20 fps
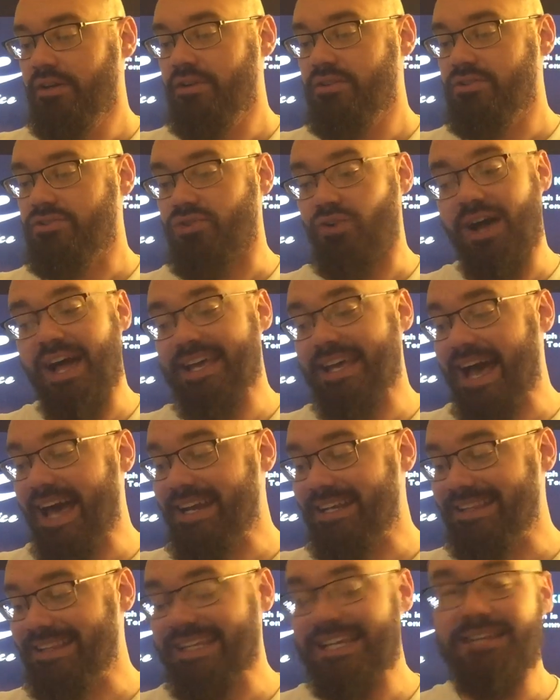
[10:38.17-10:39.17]
So I got
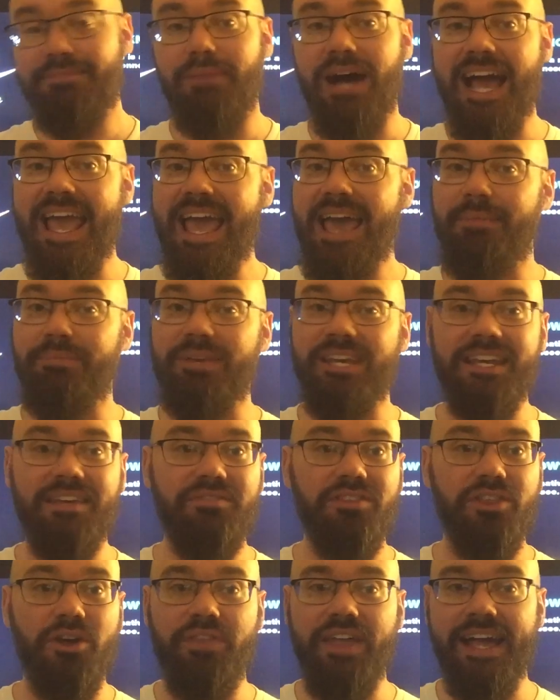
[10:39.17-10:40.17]
to lean Miami,
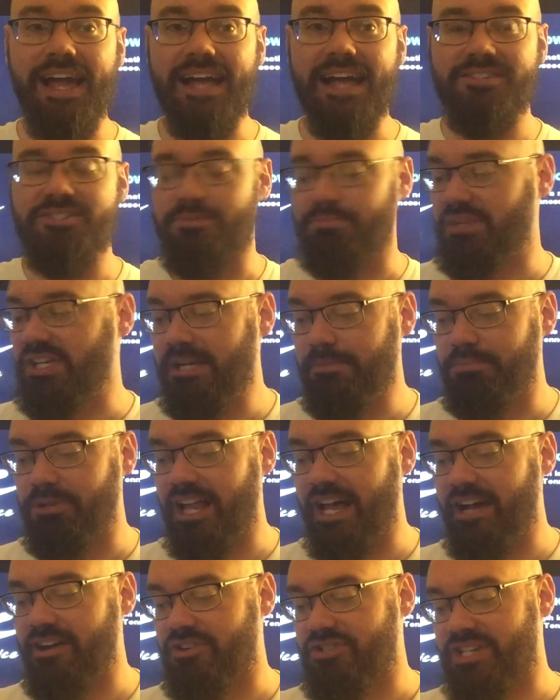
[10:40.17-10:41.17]
even though they got some key
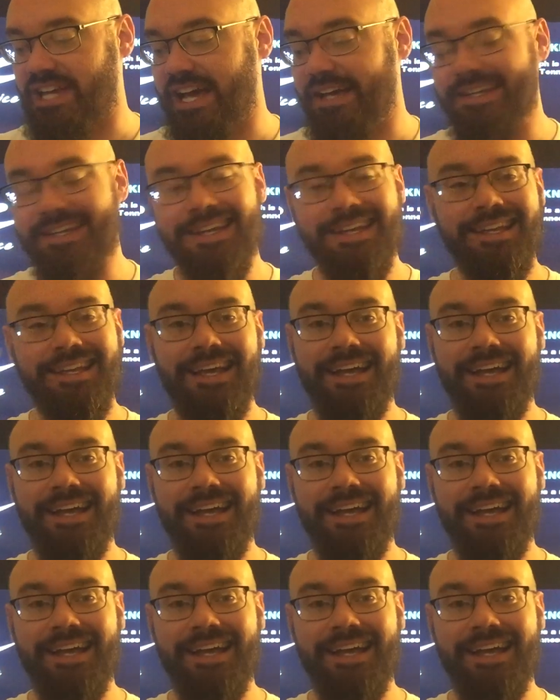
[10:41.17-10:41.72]
players out.